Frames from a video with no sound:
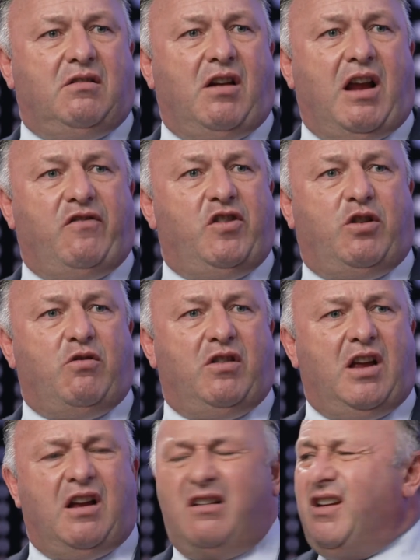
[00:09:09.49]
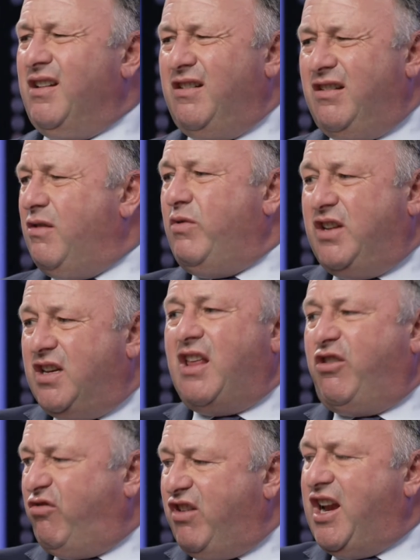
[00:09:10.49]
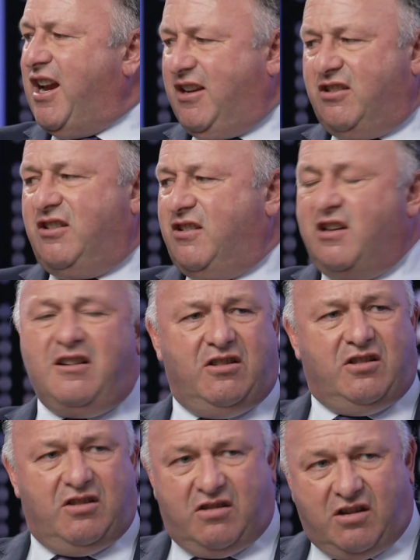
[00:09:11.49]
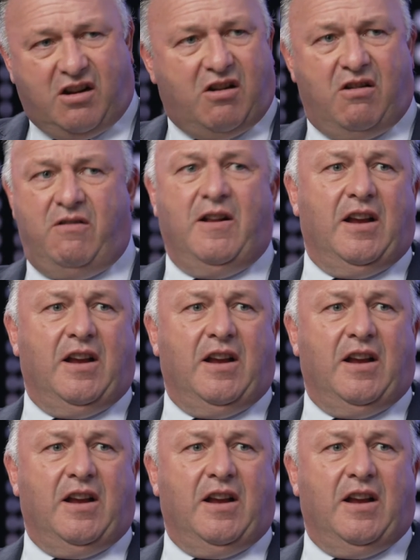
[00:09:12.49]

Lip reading: have you thought that? No, we did that 3 exercises ago.